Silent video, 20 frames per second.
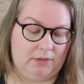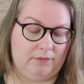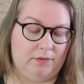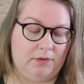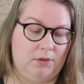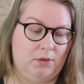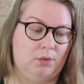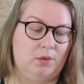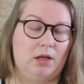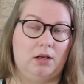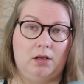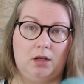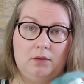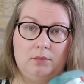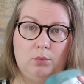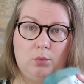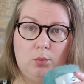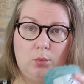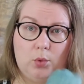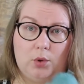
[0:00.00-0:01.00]
even though I
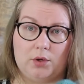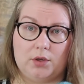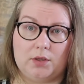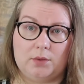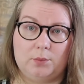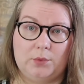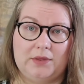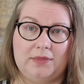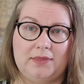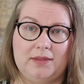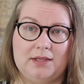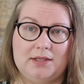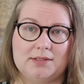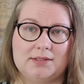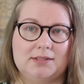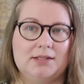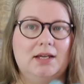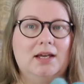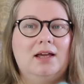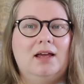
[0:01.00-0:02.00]
love working with
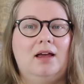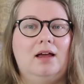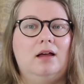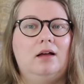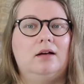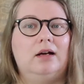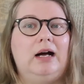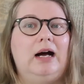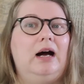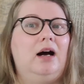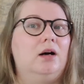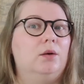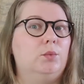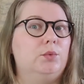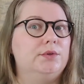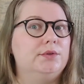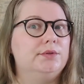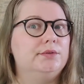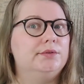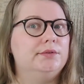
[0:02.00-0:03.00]
this, I
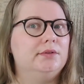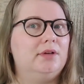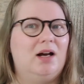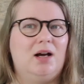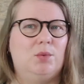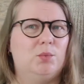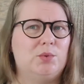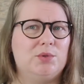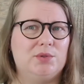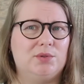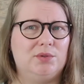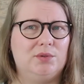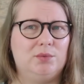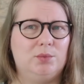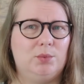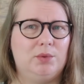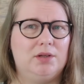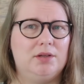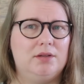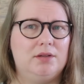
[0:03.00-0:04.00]
wouldn't
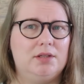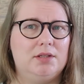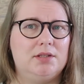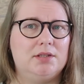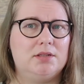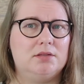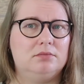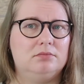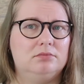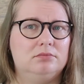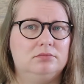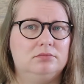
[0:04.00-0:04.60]
wear this.